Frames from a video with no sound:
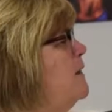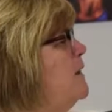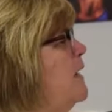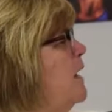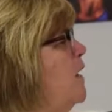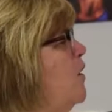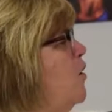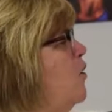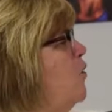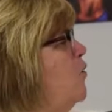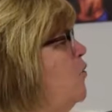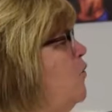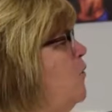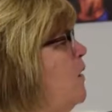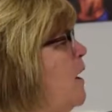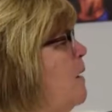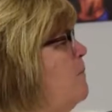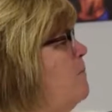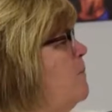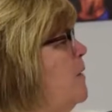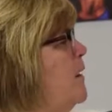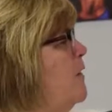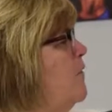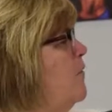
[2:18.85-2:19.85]
that her
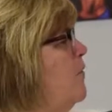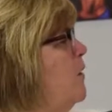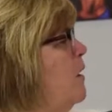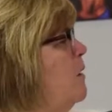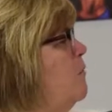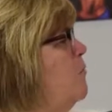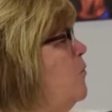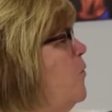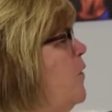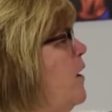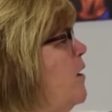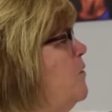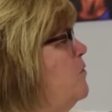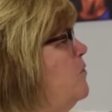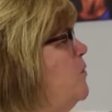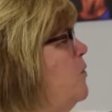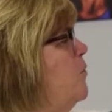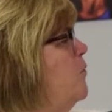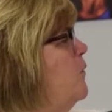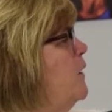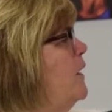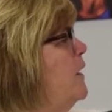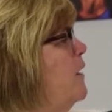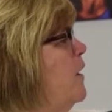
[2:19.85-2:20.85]
grandmother in
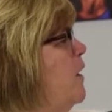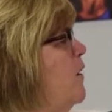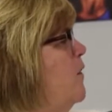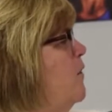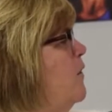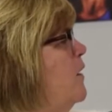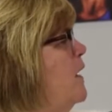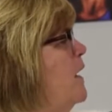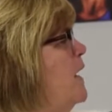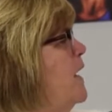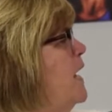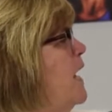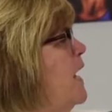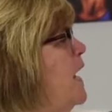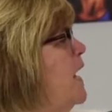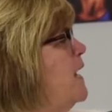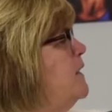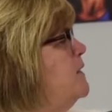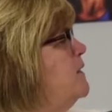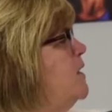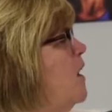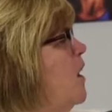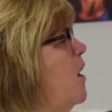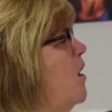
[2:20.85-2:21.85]
Puerto Rico
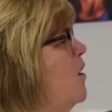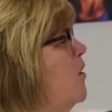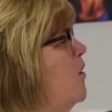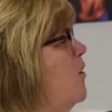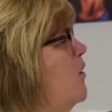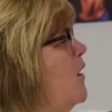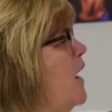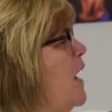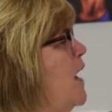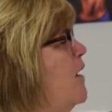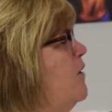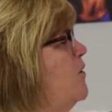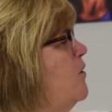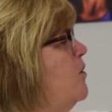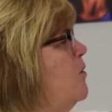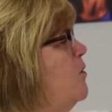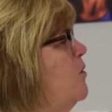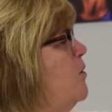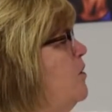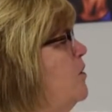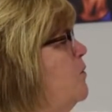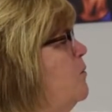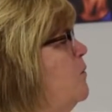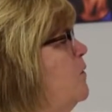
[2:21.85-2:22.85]
had taught her how to
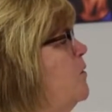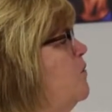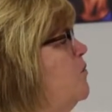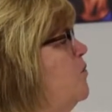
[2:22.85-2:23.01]
cook with